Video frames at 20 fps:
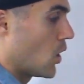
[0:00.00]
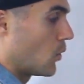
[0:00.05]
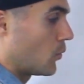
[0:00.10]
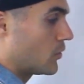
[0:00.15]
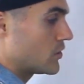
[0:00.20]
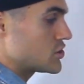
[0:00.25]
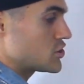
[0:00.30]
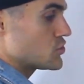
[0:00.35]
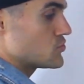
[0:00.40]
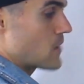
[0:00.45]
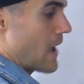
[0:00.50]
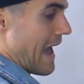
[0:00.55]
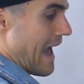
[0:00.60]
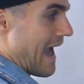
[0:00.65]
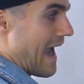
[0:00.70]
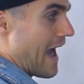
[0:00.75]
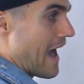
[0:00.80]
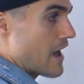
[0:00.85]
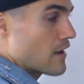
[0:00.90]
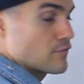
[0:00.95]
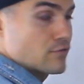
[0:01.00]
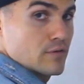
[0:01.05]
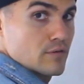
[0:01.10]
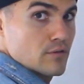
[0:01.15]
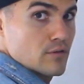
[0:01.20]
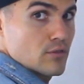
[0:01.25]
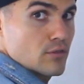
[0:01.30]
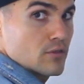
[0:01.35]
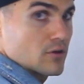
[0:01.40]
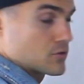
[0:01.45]
Once you have
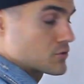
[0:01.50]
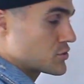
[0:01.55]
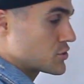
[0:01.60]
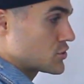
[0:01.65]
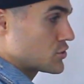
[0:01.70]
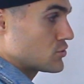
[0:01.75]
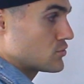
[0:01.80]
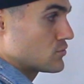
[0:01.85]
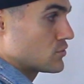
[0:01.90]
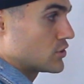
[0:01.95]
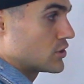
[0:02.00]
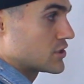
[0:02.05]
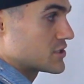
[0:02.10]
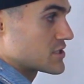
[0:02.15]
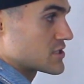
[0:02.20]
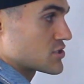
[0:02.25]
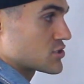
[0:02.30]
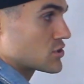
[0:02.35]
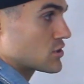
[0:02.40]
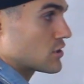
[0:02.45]
those two goods and